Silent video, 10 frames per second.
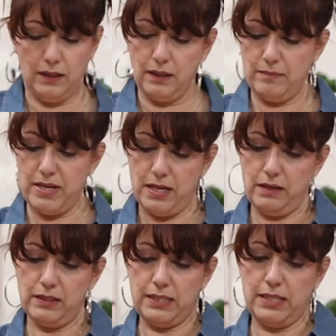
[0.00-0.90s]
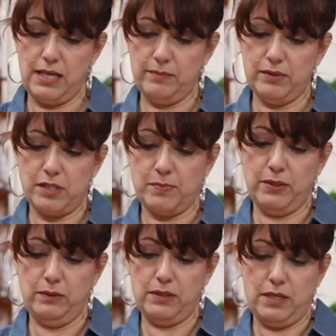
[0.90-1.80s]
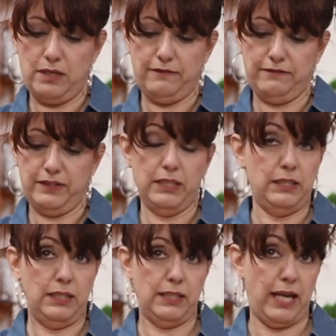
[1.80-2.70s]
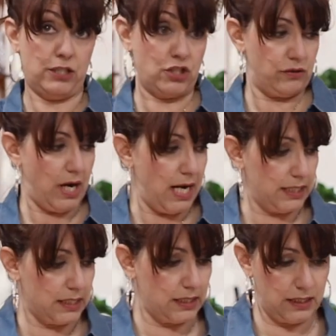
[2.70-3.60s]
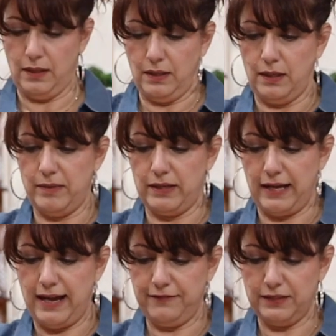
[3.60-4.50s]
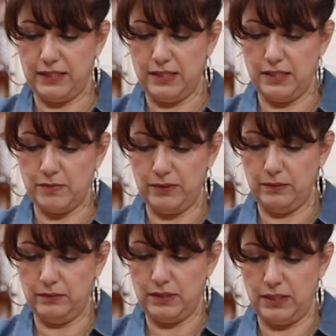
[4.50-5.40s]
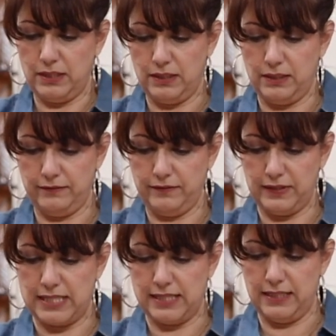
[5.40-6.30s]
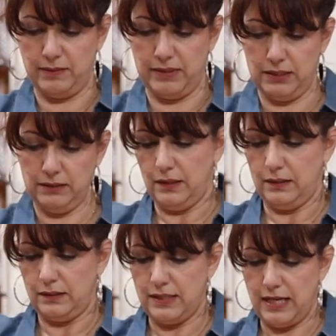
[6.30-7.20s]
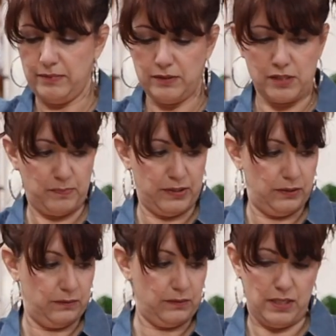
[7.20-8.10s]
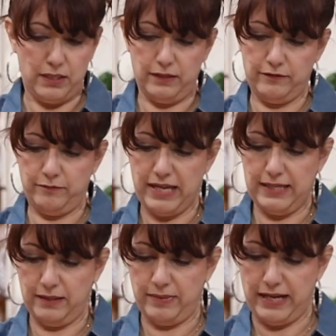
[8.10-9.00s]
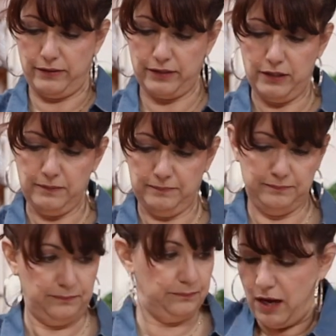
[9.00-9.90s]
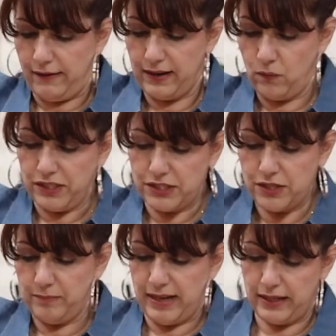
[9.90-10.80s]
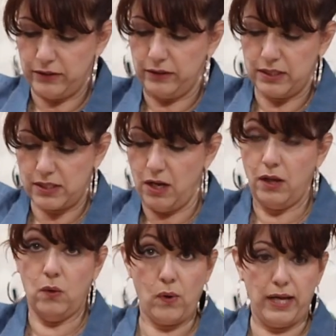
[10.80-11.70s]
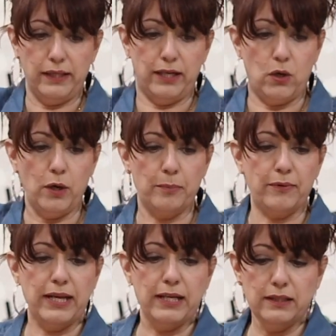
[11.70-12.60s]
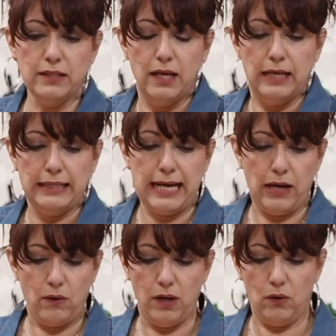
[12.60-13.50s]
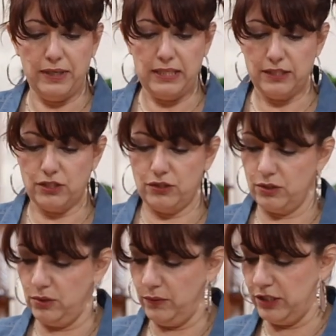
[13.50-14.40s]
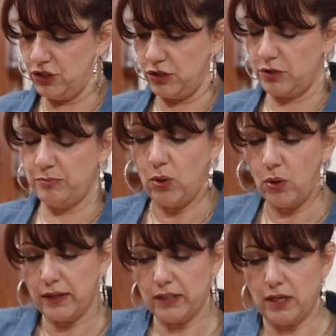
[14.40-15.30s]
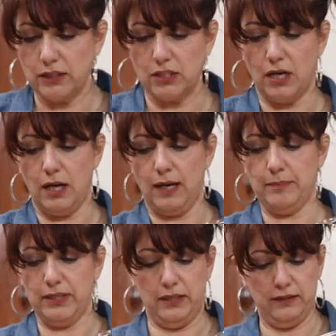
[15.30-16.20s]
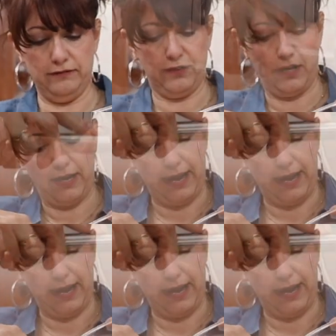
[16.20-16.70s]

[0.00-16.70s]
About a tablespoon of vanilla extract, about a half a teaspoon of cinnamon, tablespoon of baking powder. All right, and once your batter is all well incorporated, now all we need to do is just pour it on top of our